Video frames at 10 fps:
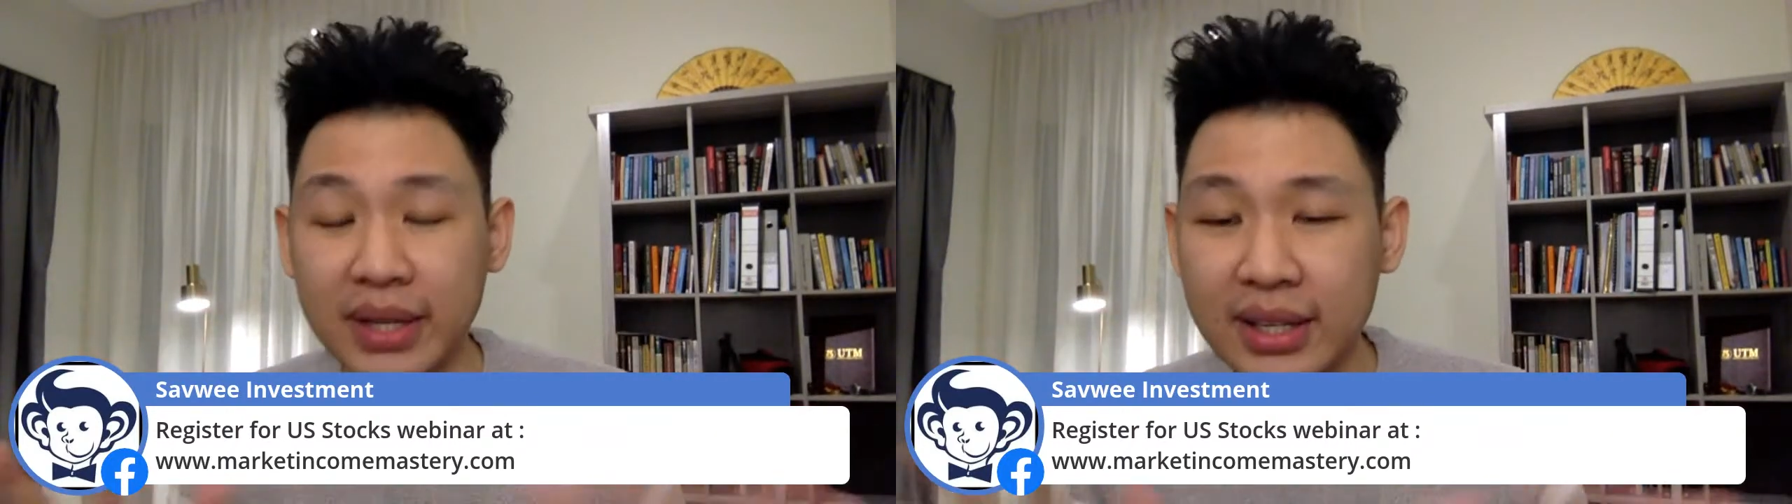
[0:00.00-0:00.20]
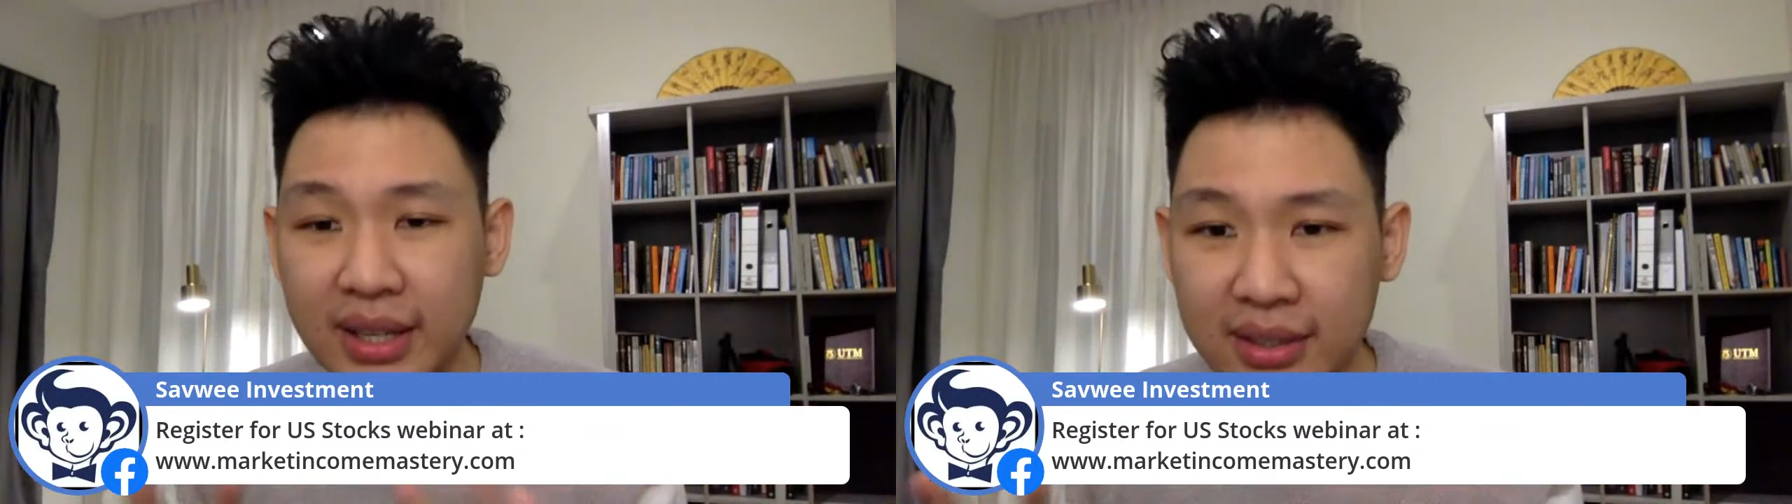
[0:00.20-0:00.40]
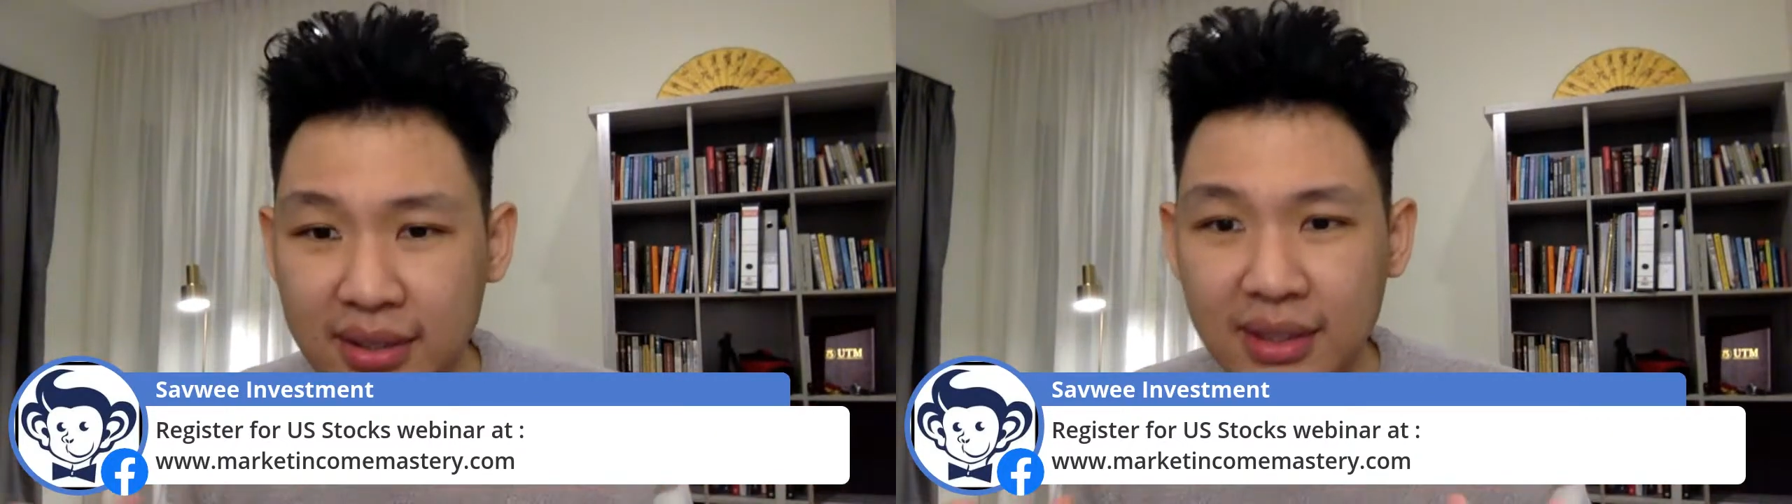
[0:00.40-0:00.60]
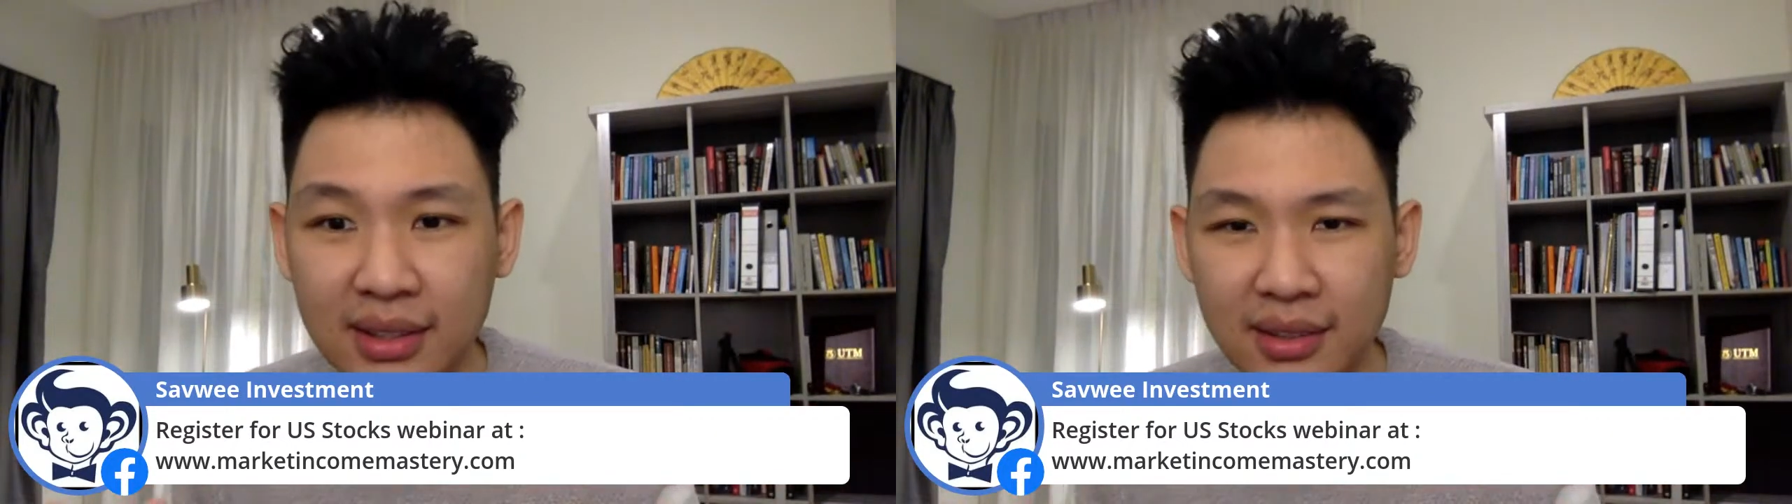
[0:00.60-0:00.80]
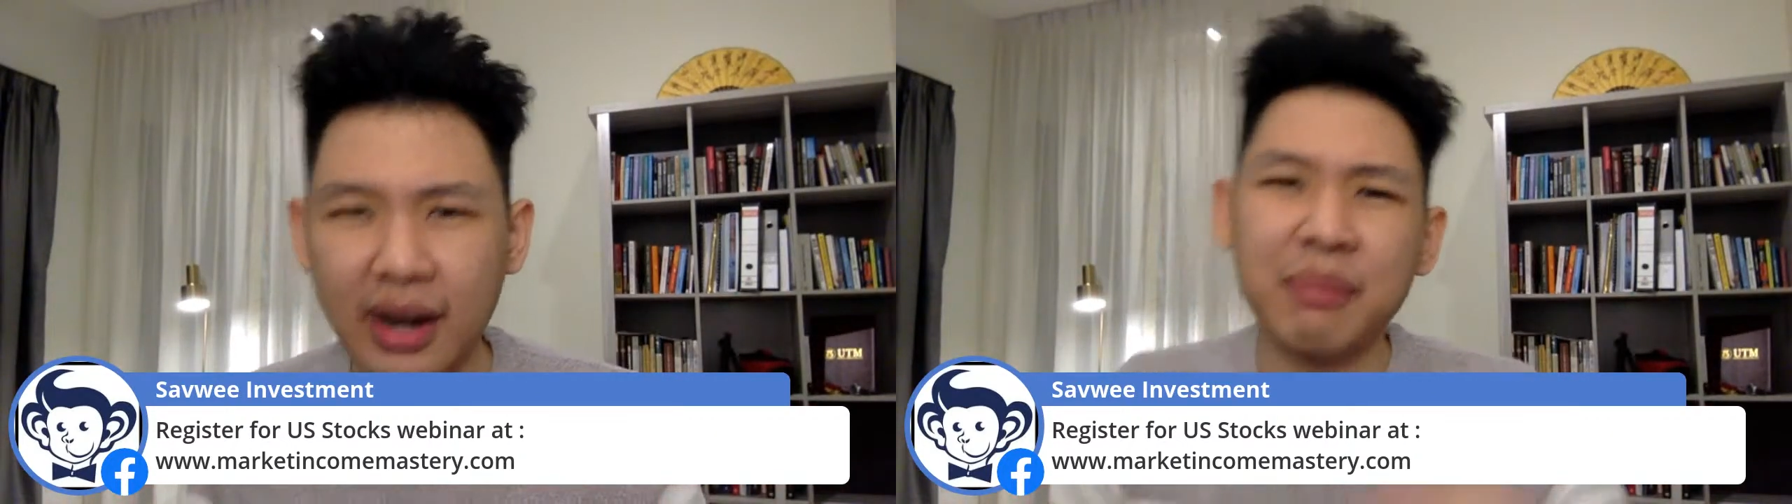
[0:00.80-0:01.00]
beginner,
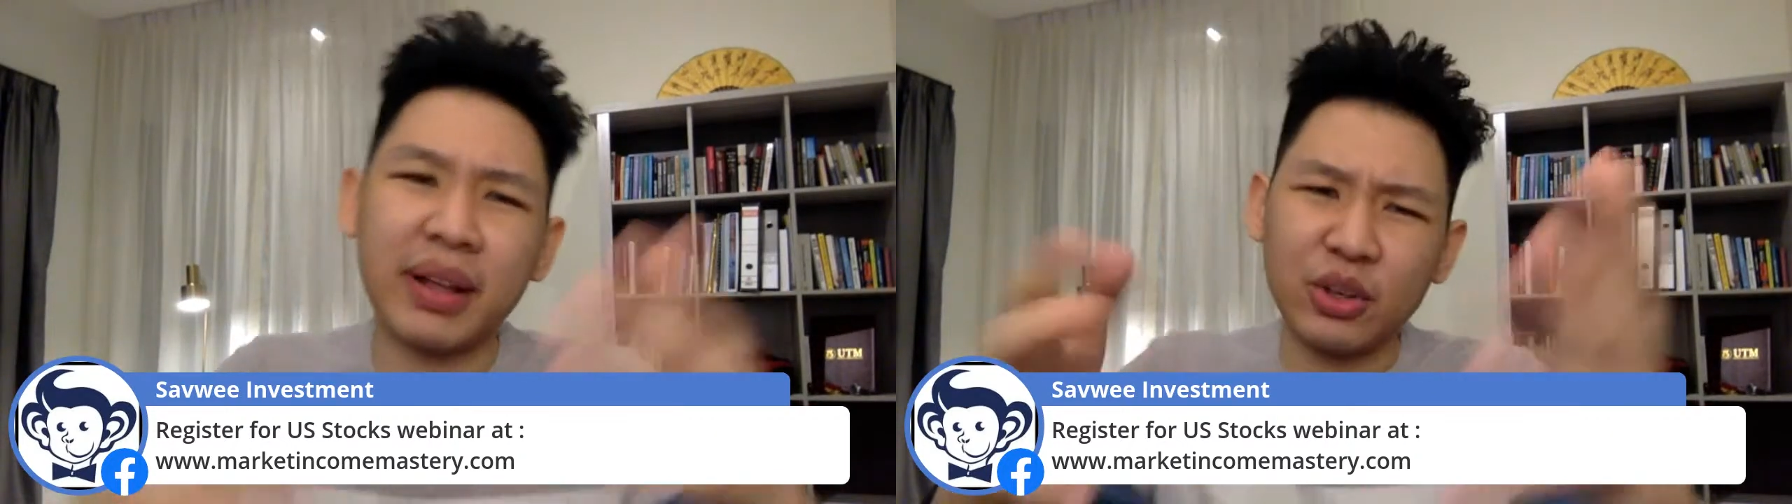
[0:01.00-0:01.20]
right?